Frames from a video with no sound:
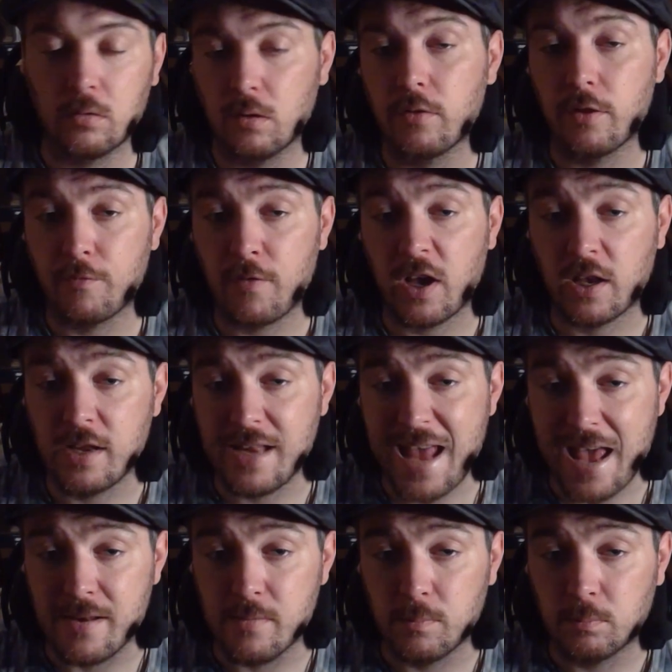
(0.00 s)
They're fucking
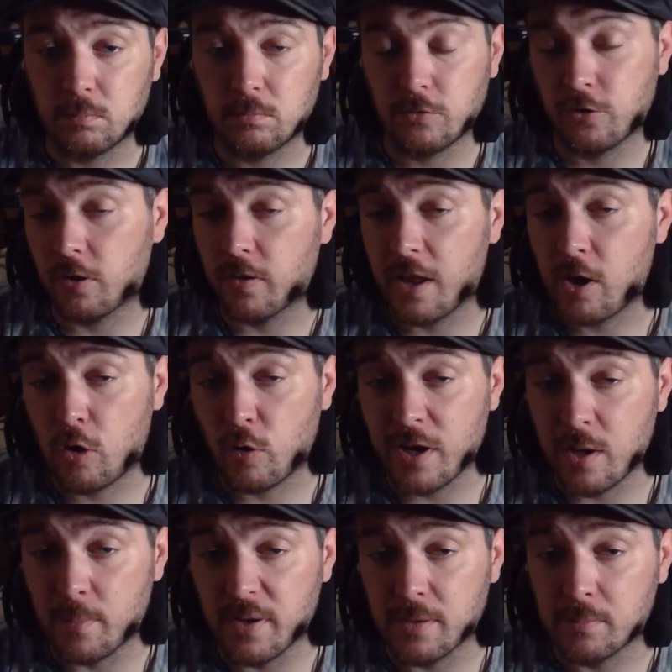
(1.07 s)
dead, so they don't
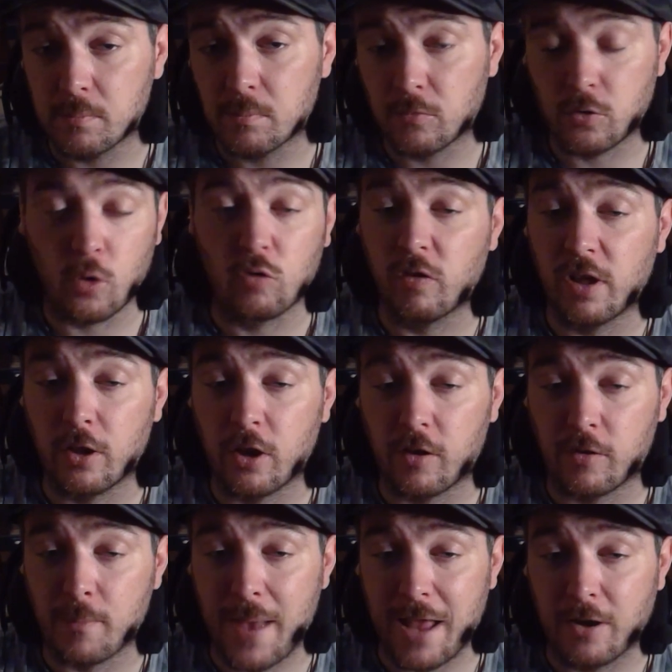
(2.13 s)
hear me. So it really
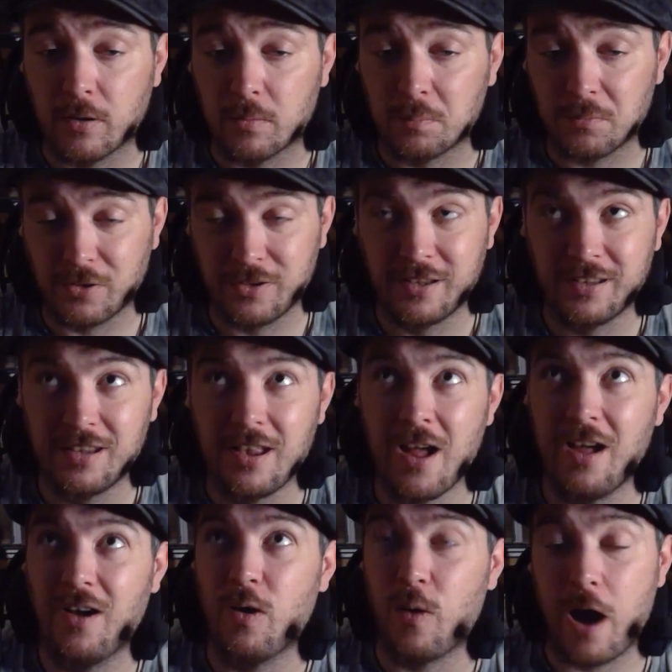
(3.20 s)
doesn't matter. So
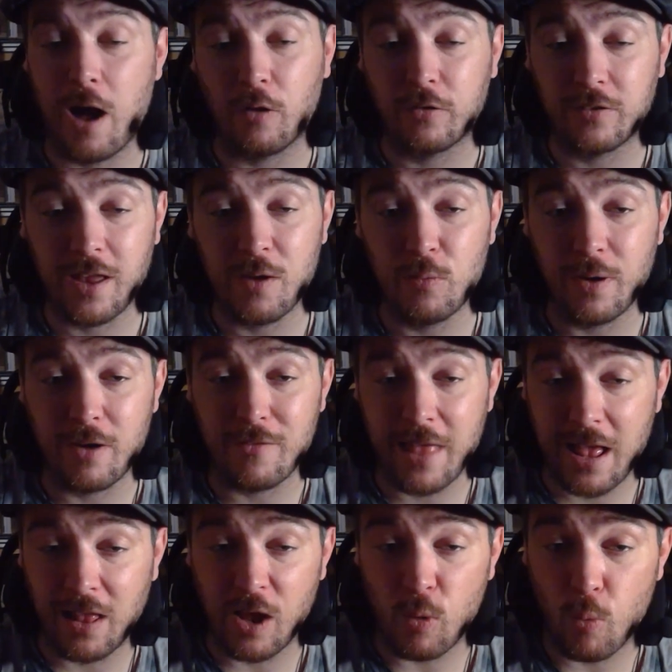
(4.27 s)
I'll say whatever the
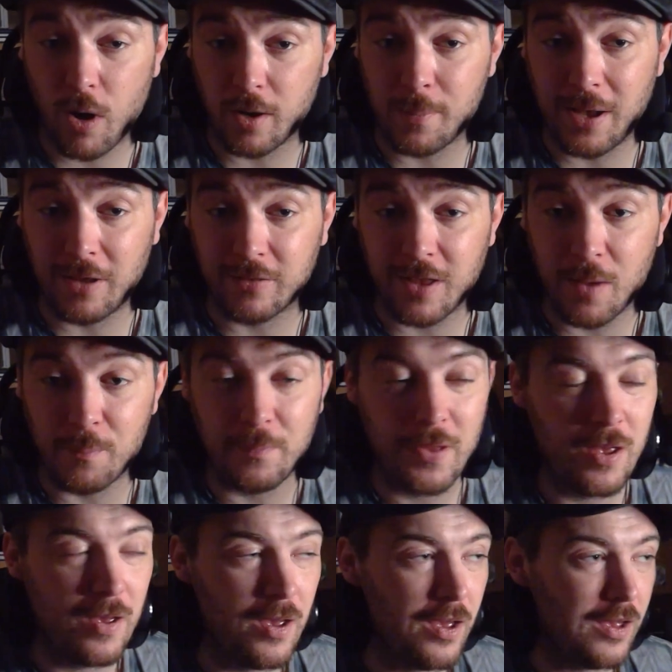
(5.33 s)
hell I want about them.
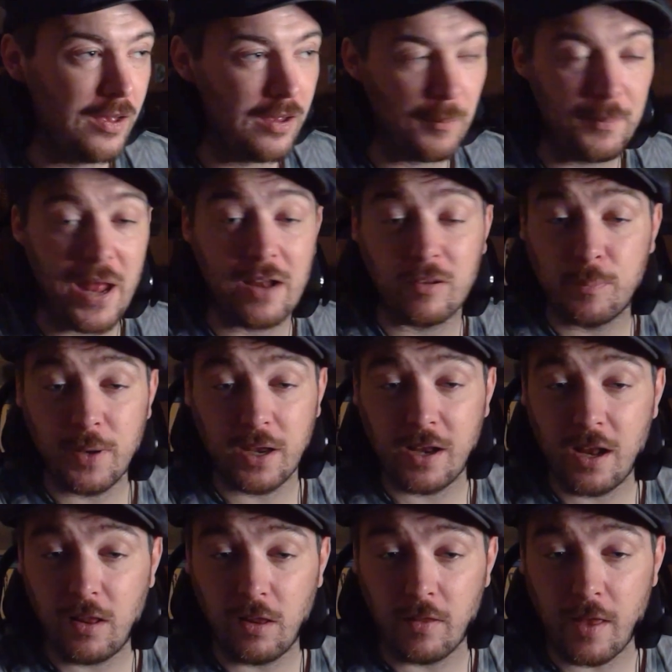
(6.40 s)
I'm not speaking
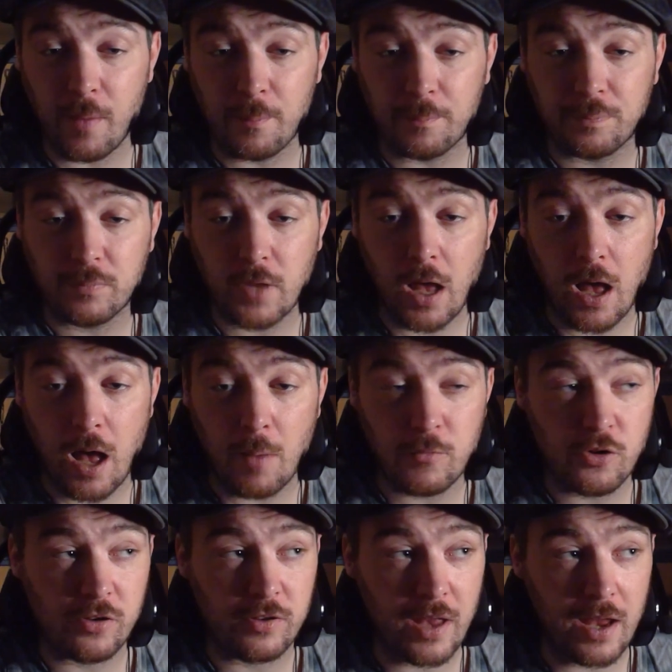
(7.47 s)
ill of them. I'm
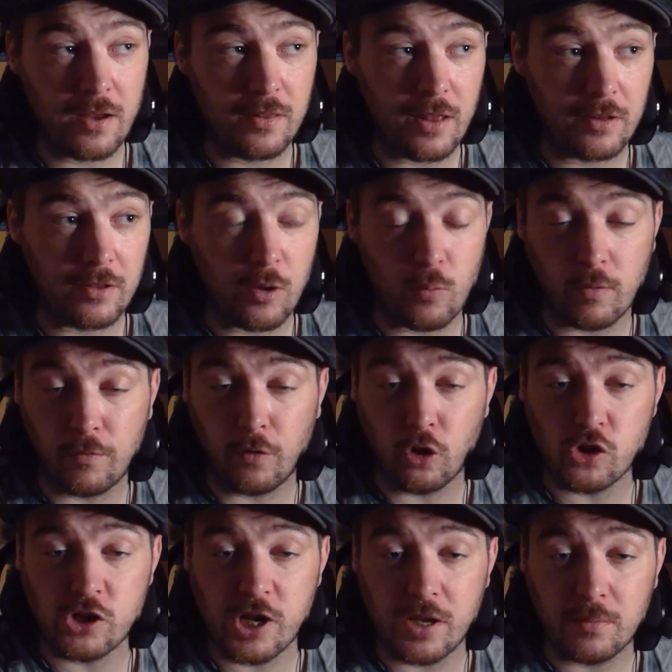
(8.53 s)
just saying that they were full
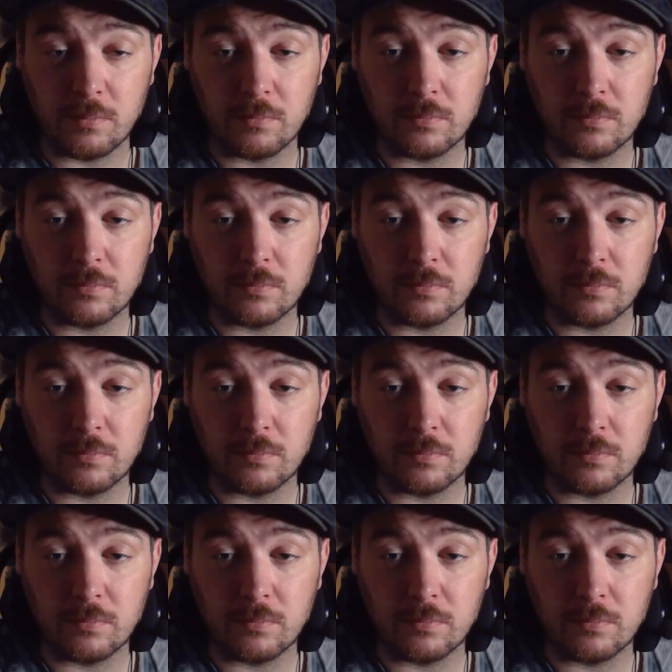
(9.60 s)
of shit.